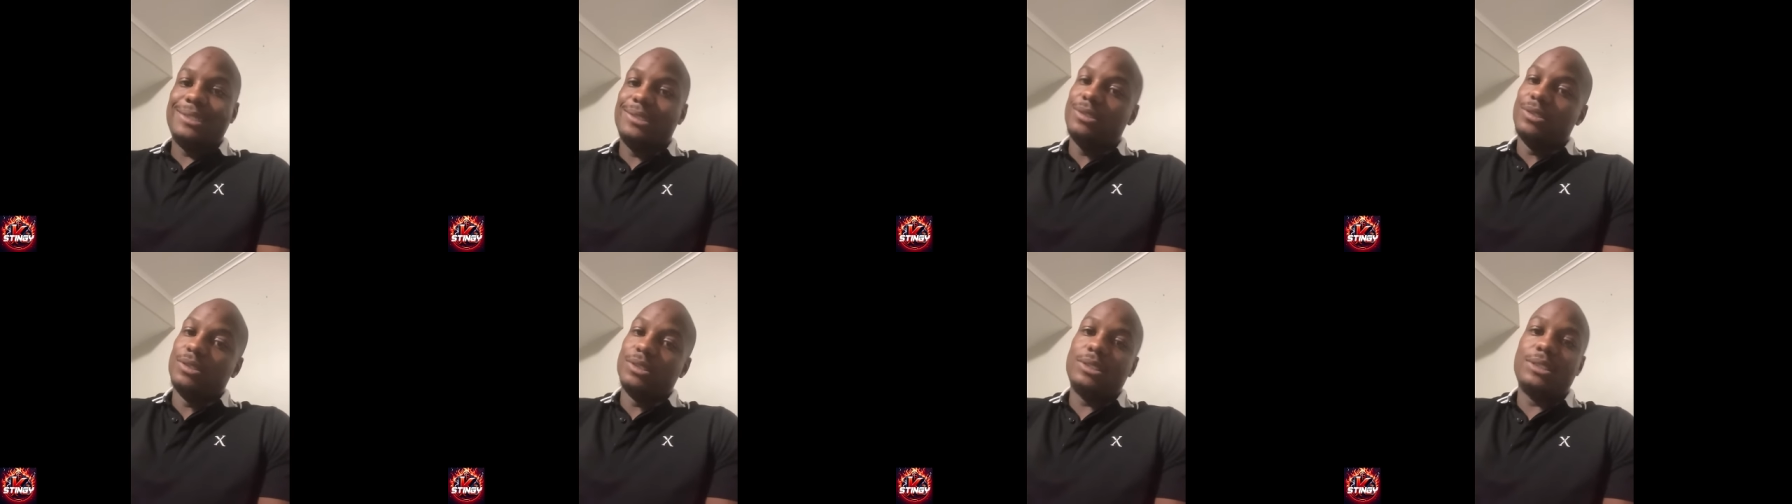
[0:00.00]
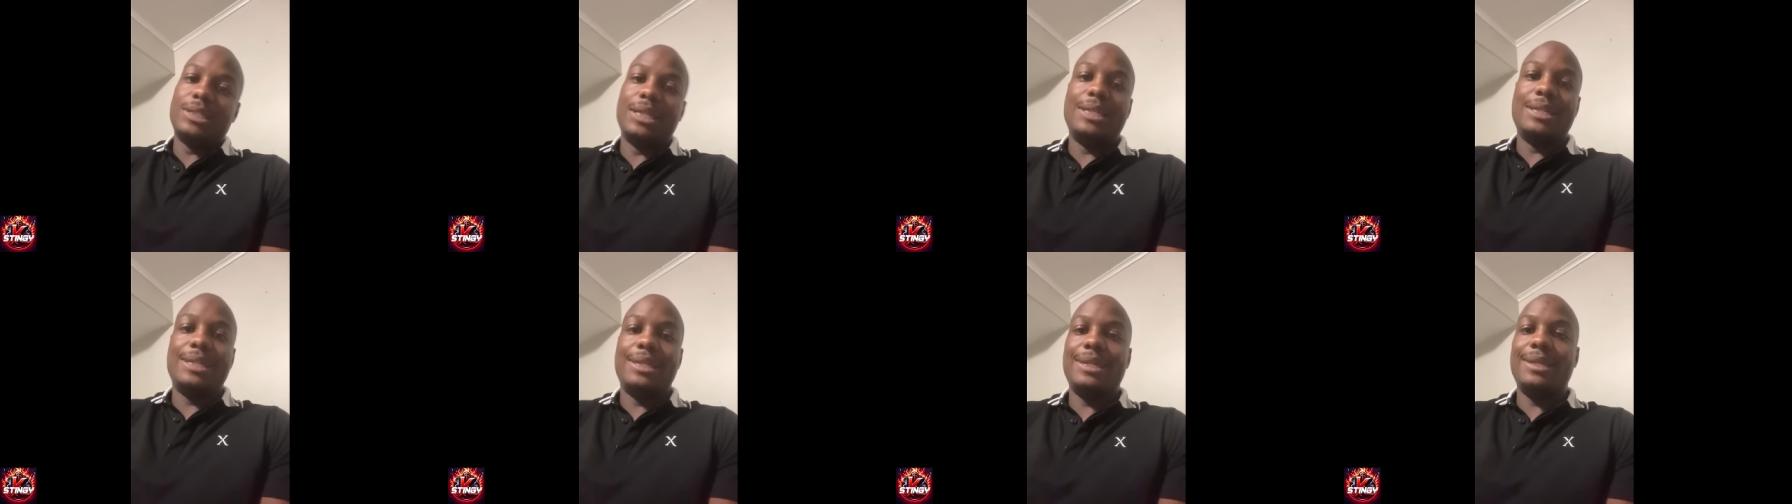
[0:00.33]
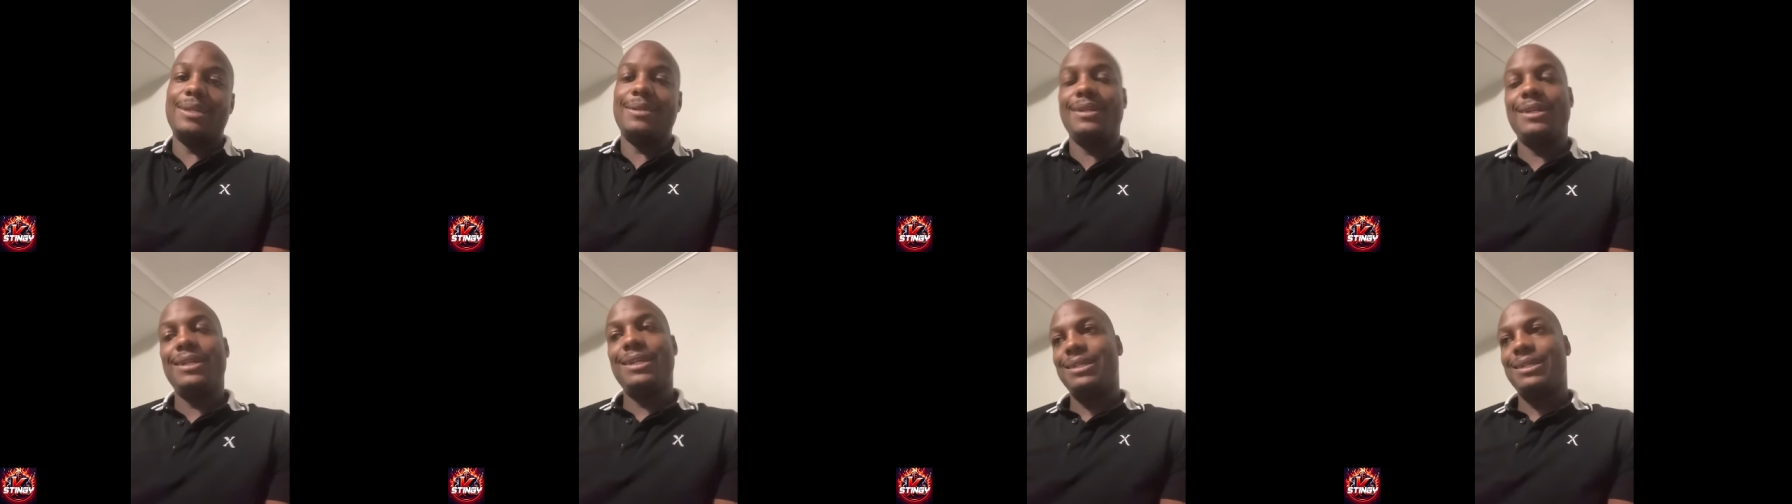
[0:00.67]
You're gonna say
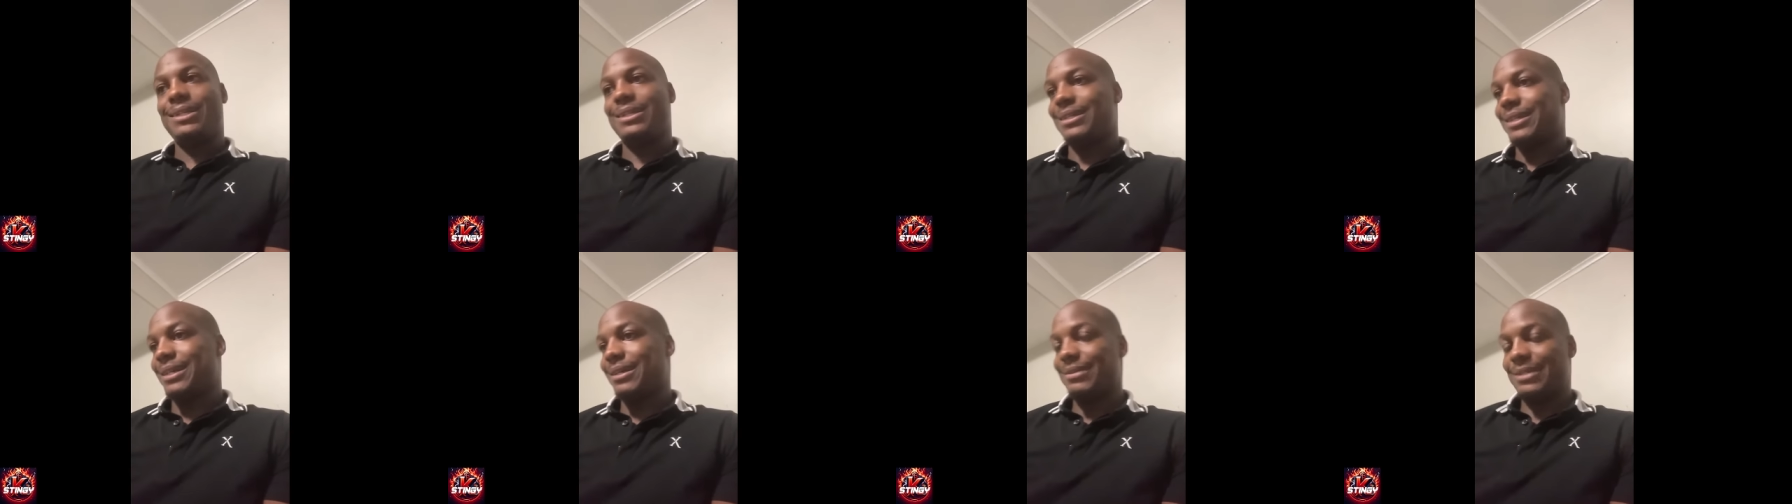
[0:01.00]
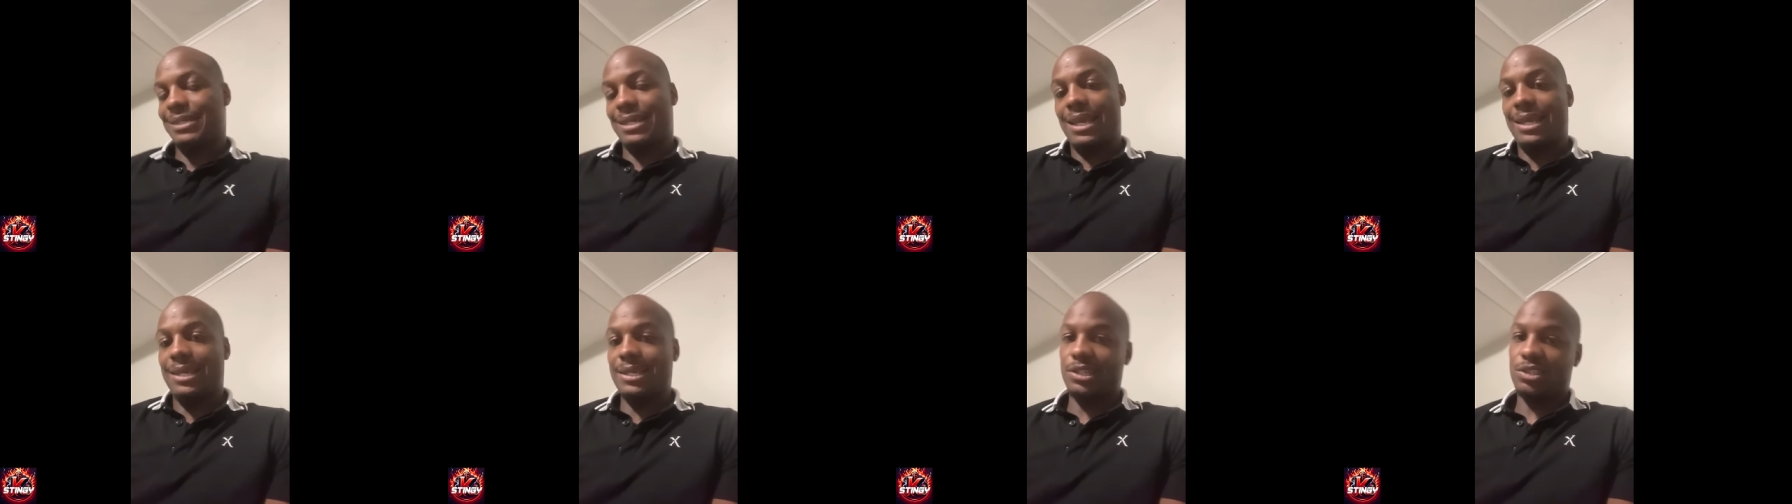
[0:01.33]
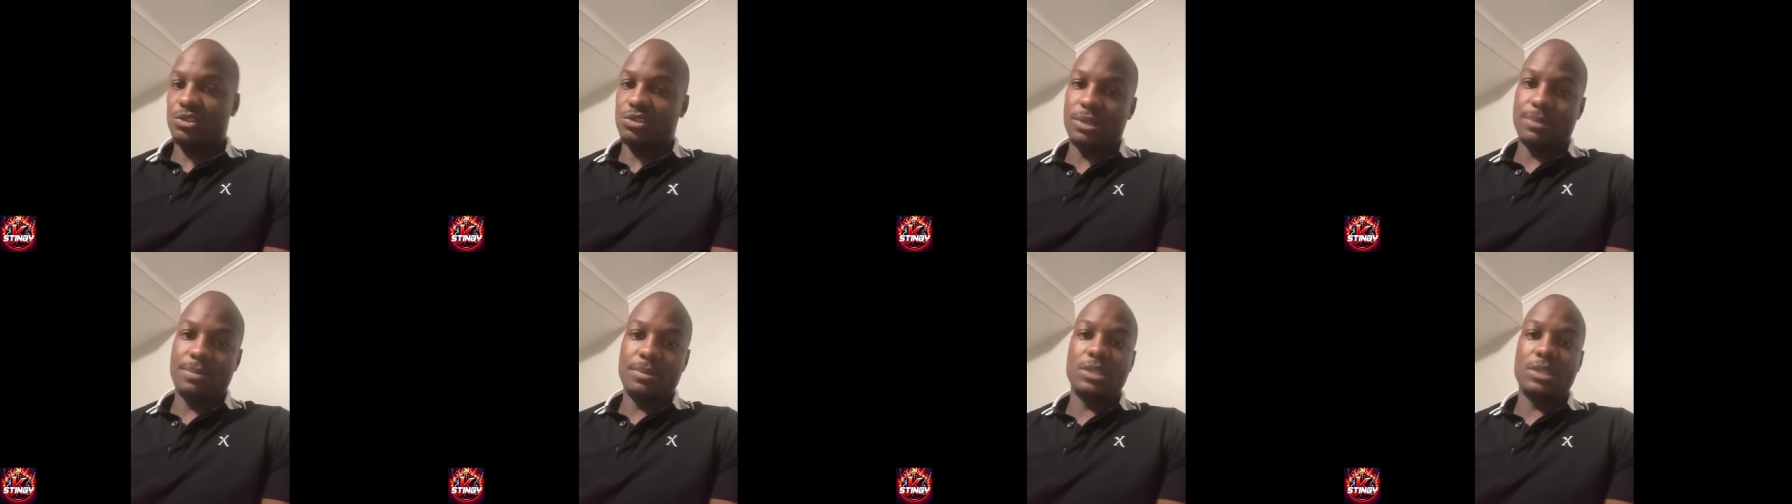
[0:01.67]
that. I ain't, I ain't
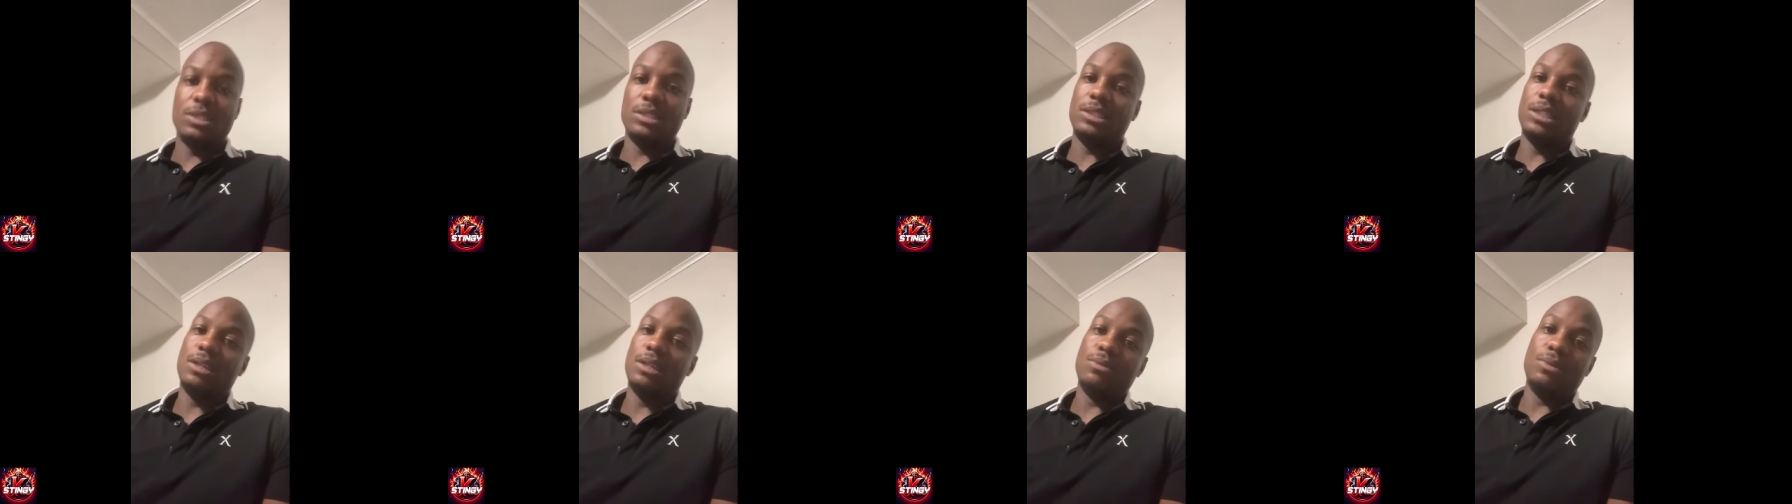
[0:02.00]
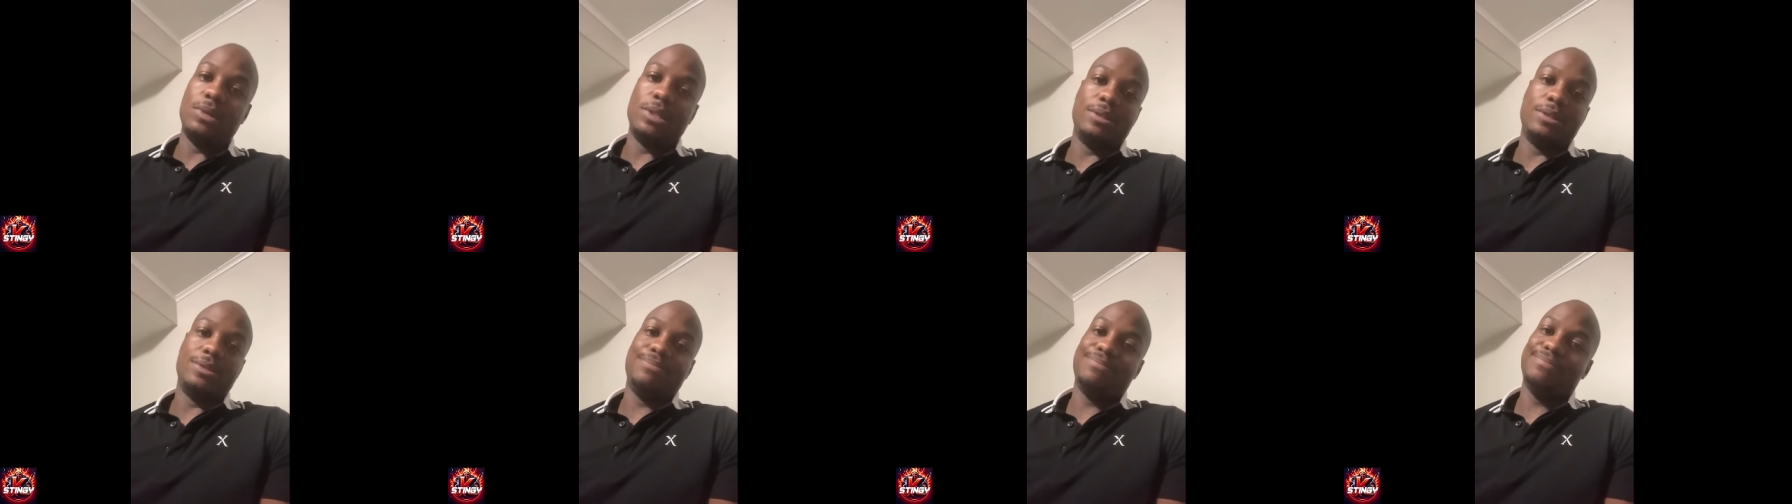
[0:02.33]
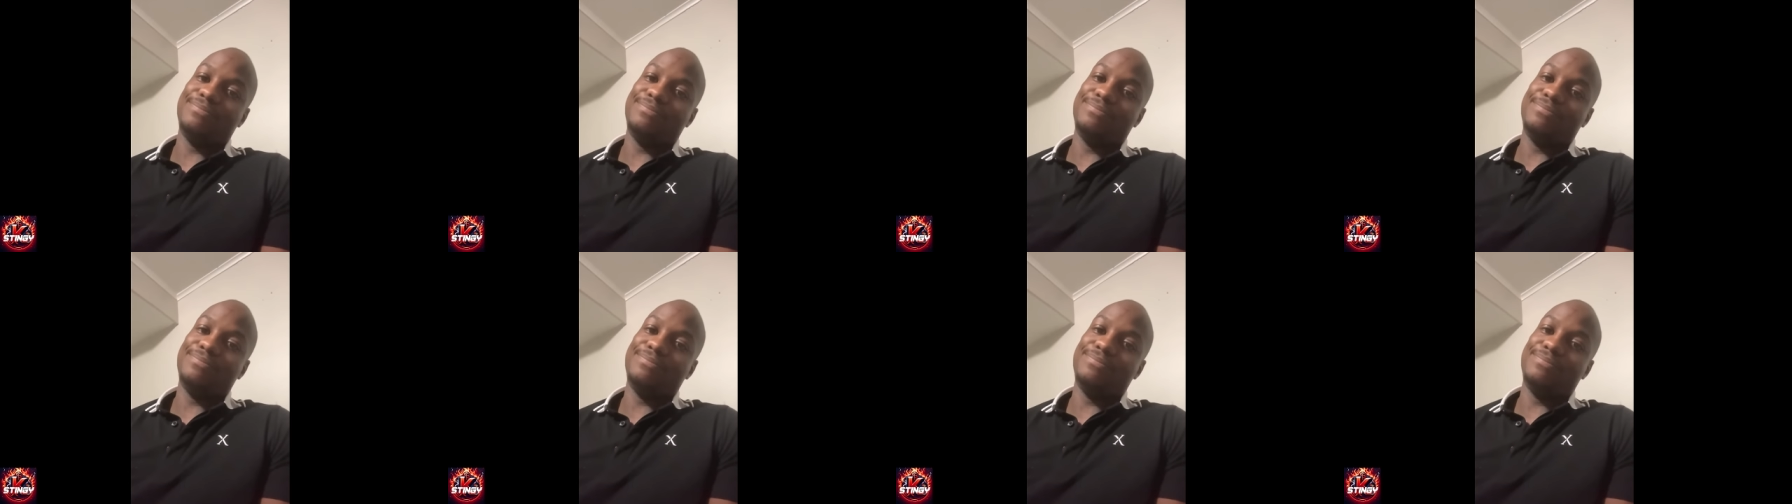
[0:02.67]
tripping because yeah, what?